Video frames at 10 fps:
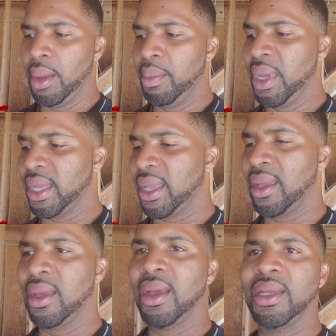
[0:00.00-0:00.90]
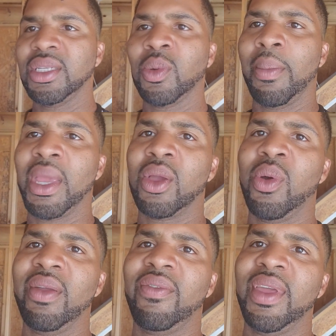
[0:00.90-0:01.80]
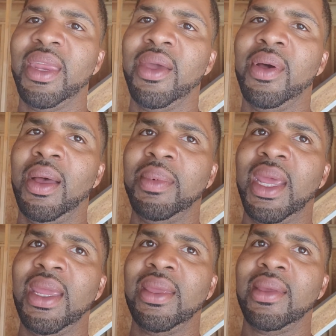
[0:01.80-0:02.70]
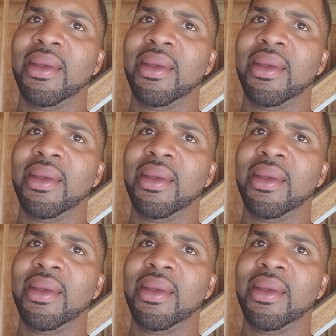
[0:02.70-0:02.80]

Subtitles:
But I just want to make a quick video update.